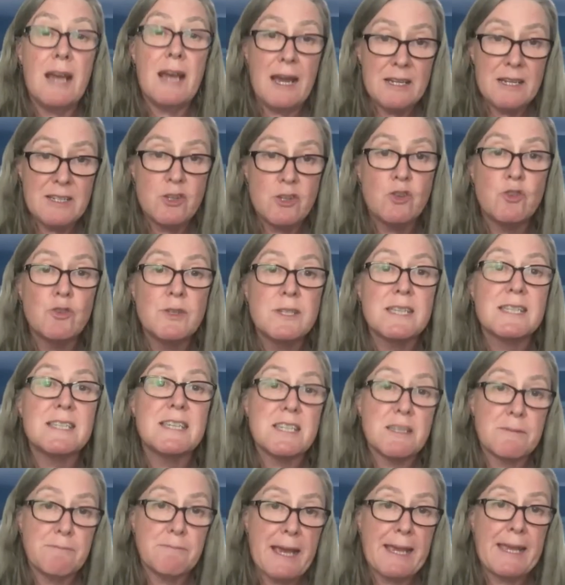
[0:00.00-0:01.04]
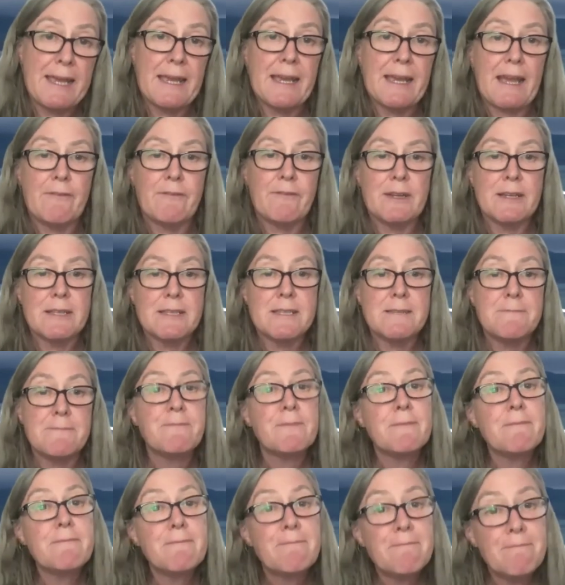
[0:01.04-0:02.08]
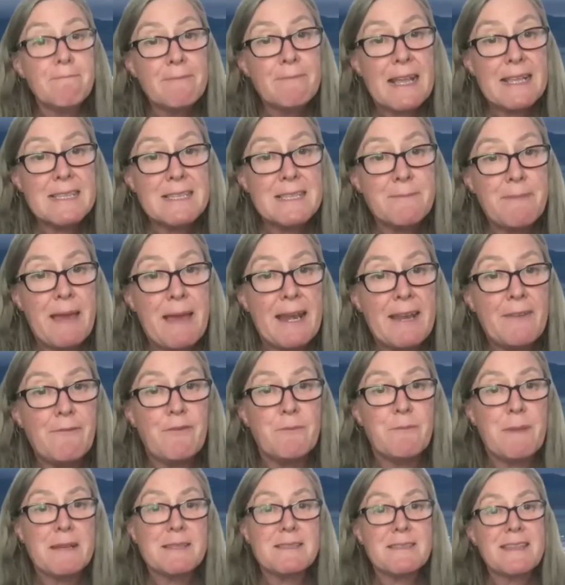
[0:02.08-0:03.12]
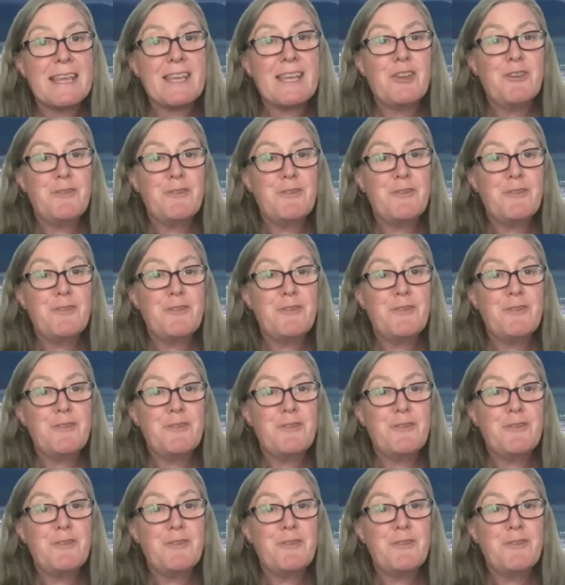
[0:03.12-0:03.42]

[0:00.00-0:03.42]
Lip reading: good decision-making and governance. That's about it from us. Thank you.